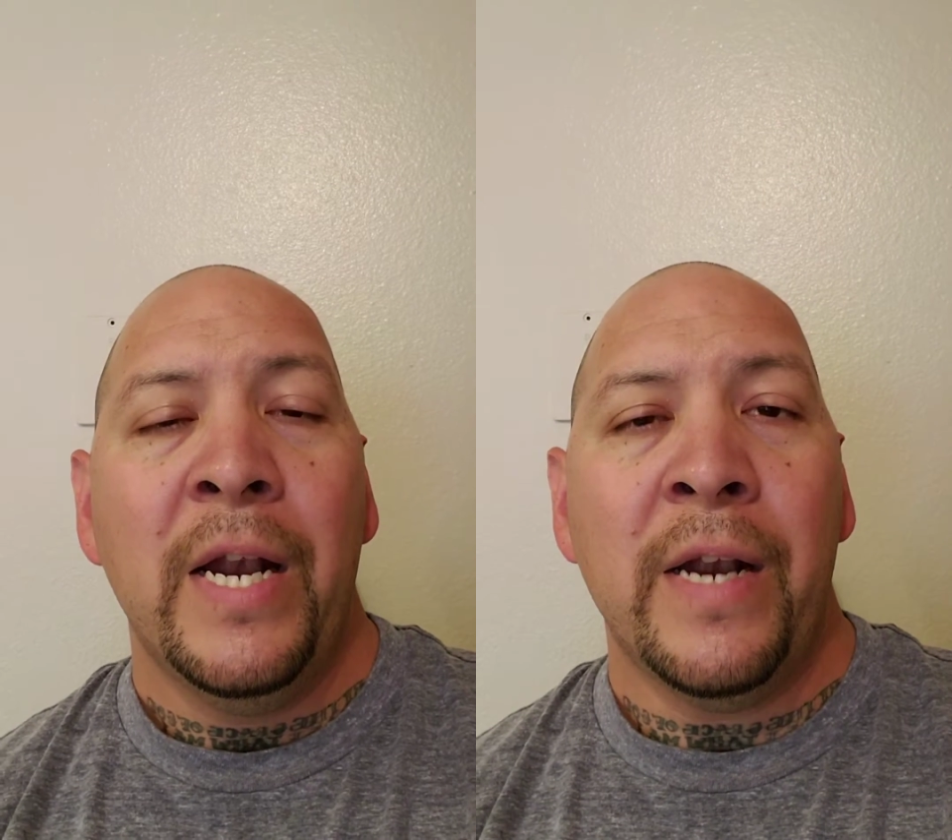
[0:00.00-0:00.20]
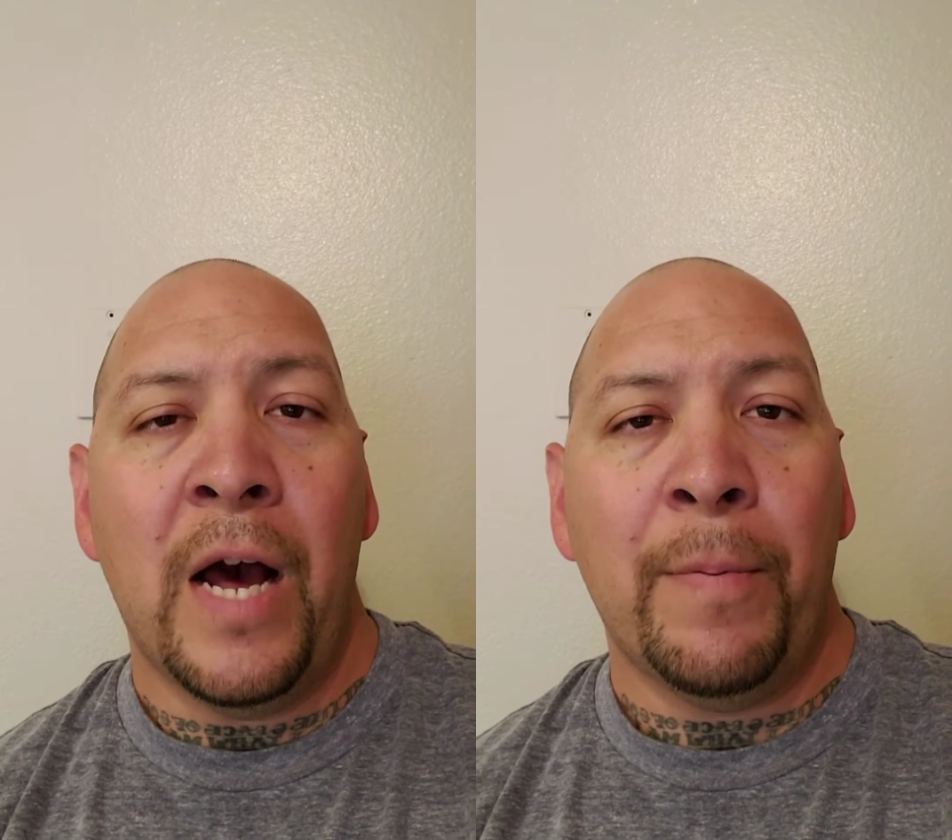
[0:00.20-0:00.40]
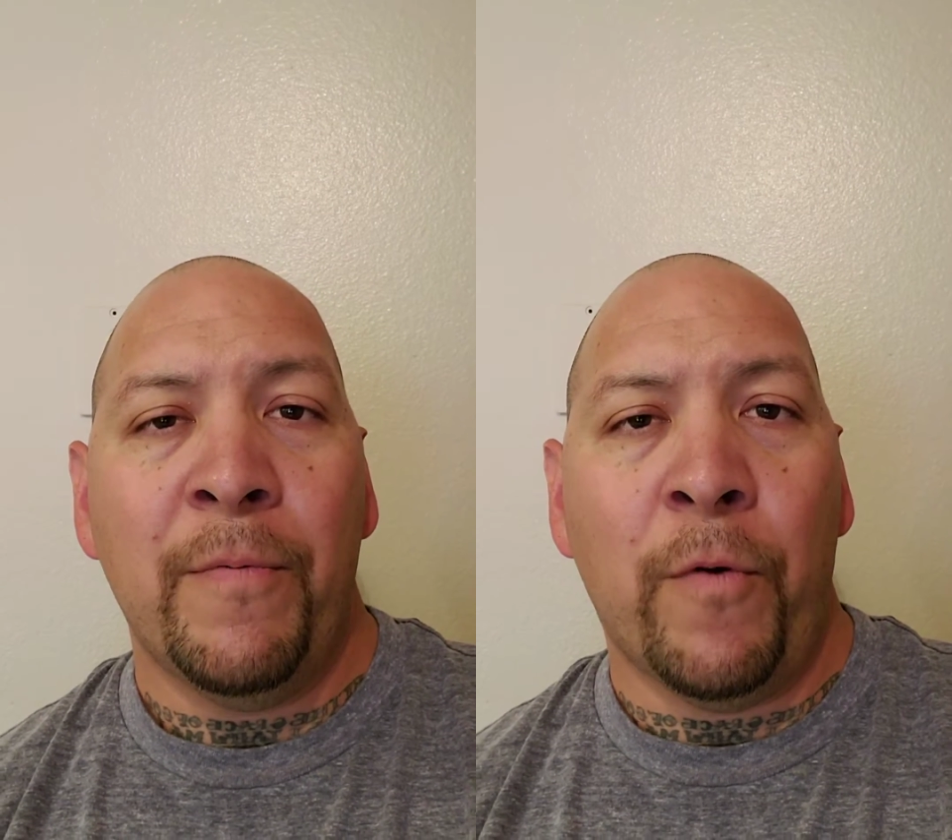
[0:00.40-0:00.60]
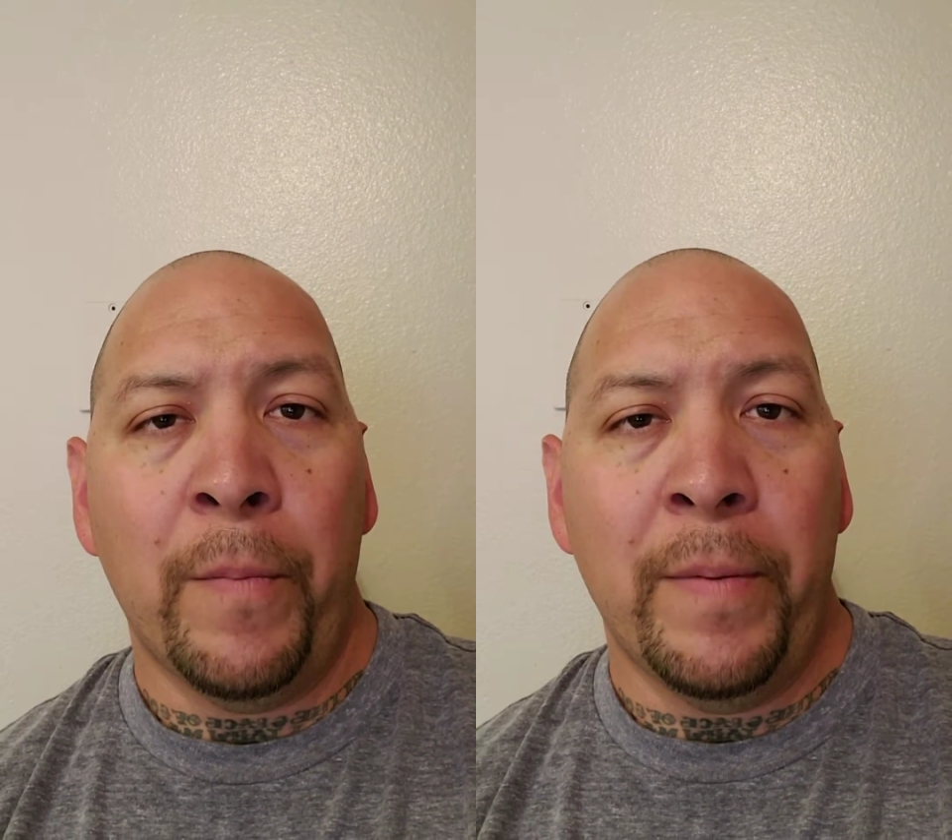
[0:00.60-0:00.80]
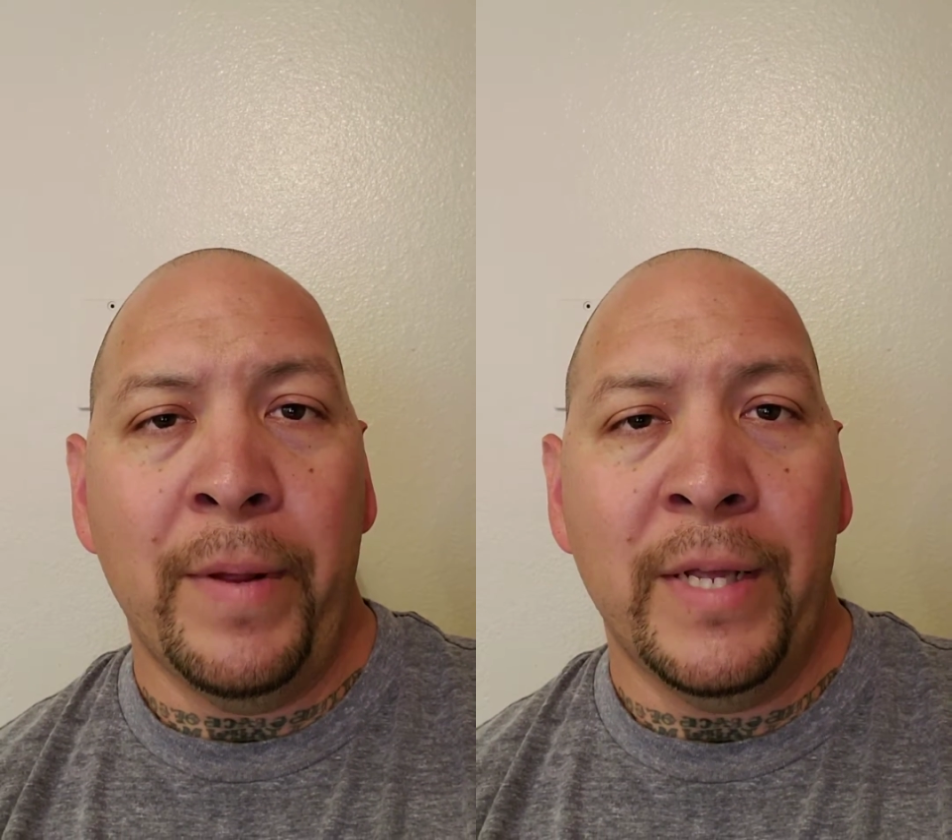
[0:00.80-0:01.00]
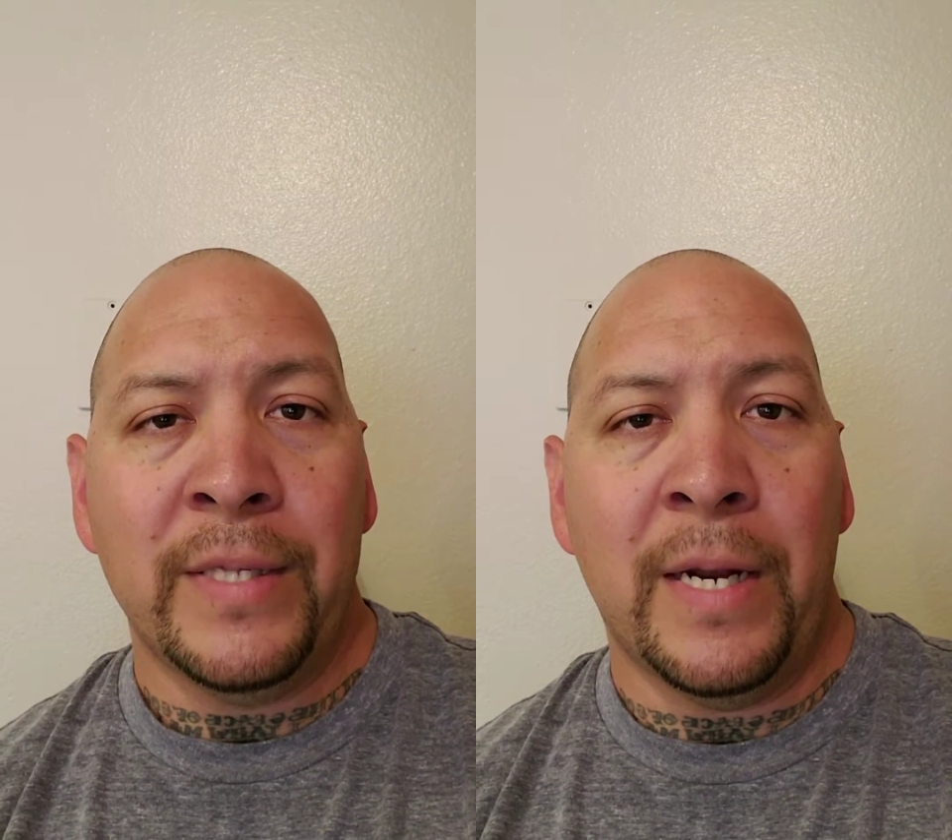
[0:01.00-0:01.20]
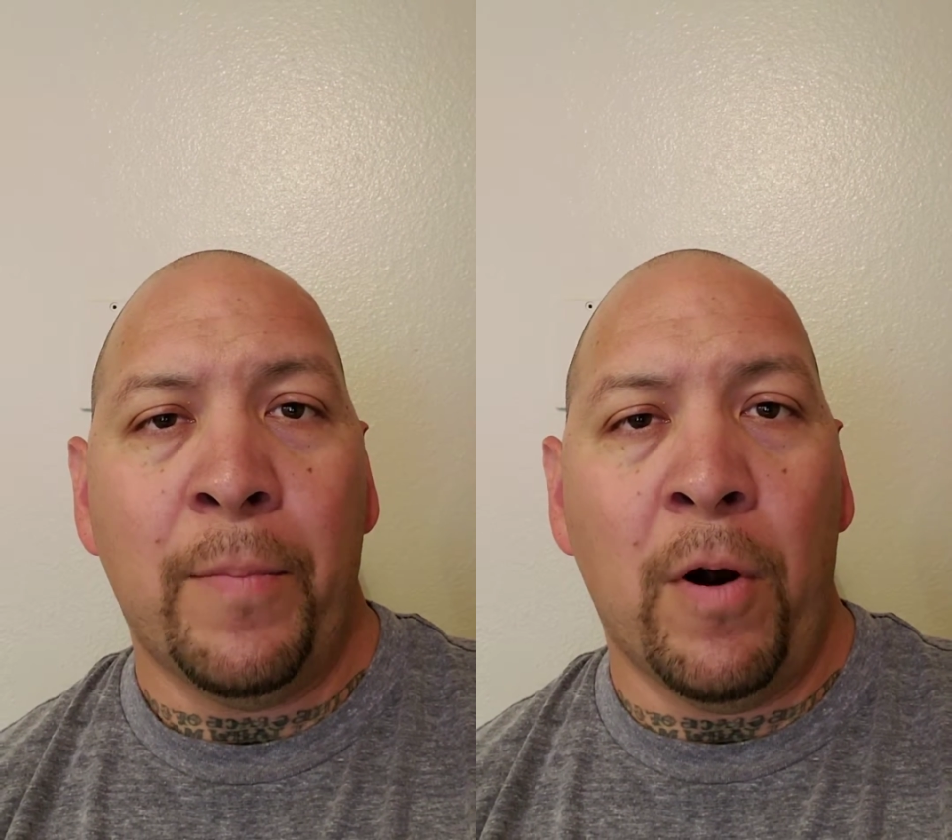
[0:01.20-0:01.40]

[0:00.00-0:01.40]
Non-performing means that a